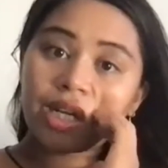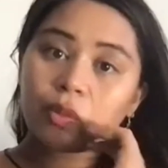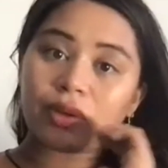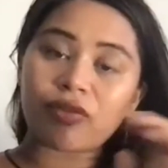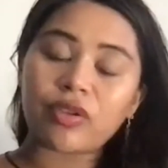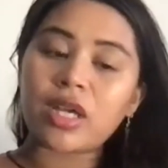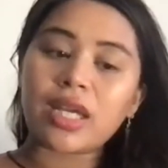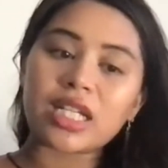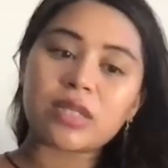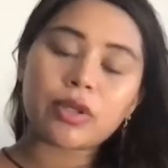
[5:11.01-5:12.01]

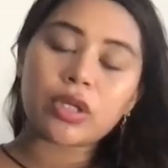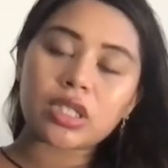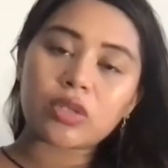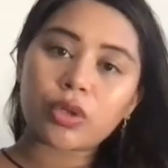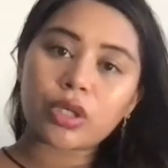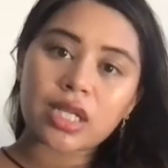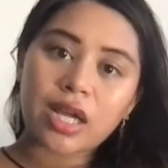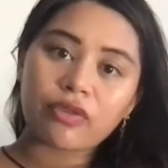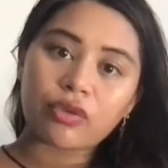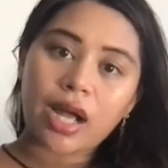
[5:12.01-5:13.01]
We're in
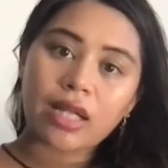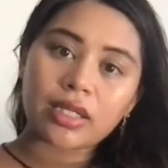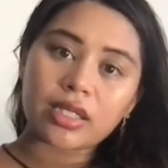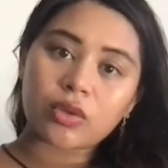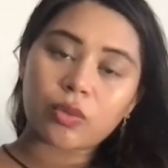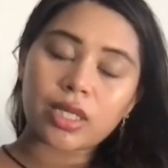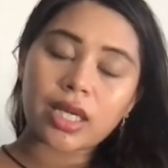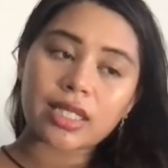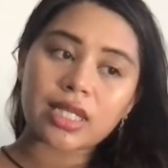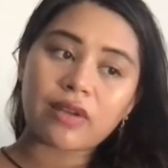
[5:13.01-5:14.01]
Typhoon Alley, so we
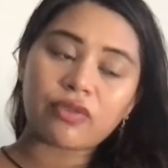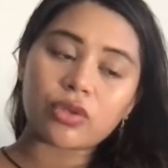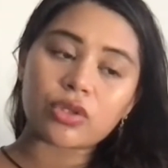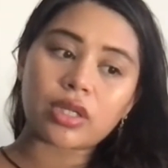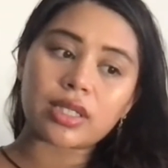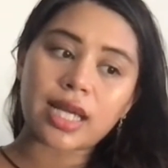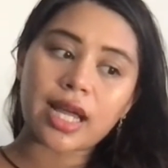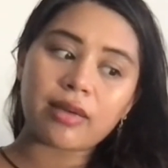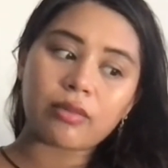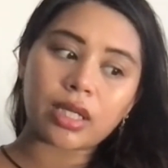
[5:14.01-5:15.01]
get typhoons all the
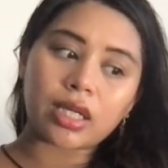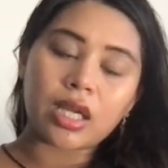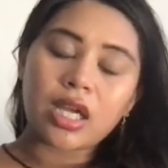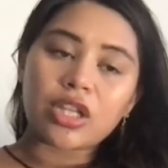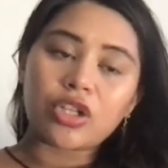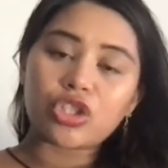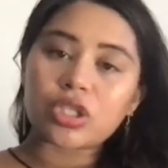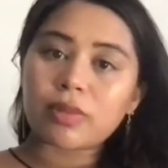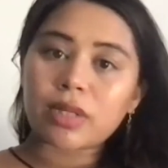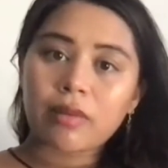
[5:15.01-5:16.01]
time, but they're just
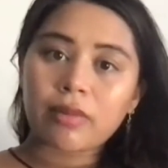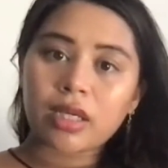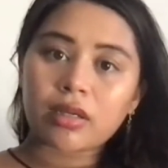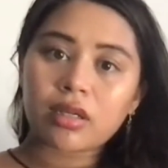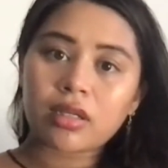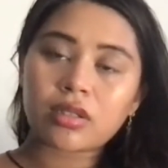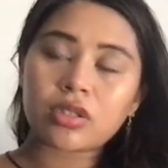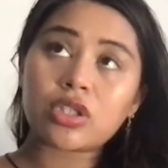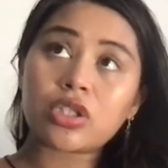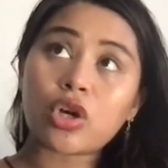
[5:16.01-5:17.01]
becoming
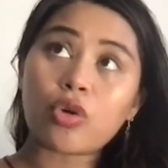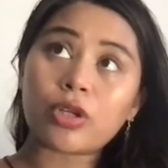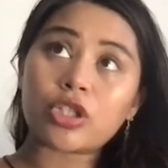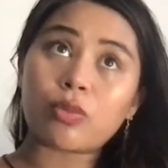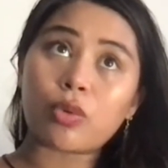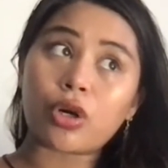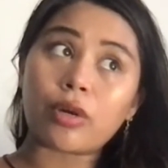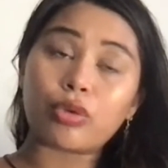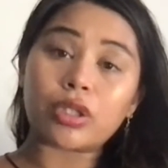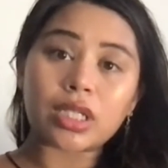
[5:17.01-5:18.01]
so much more
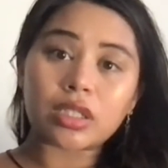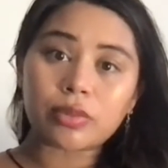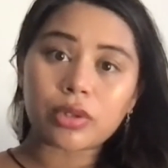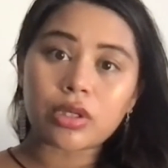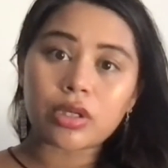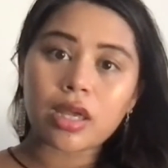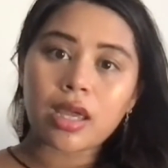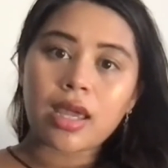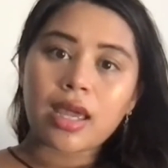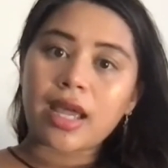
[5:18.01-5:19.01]
unpredictable
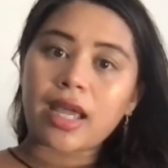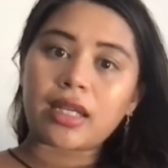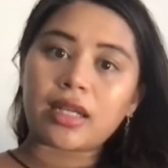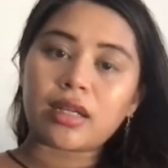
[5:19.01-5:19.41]
and